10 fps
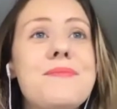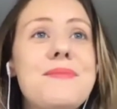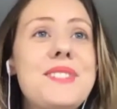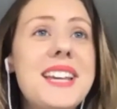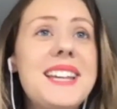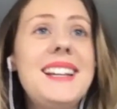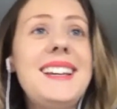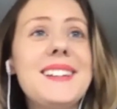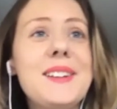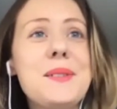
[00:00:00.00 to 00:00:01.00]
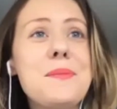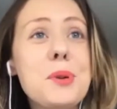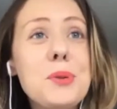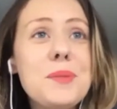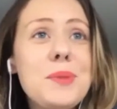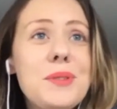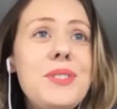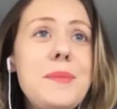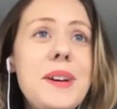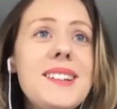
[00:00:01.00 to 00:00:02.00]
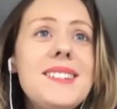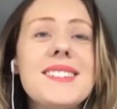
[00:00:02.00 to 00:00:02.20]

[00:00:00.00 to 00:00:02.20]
daily, and multiple females.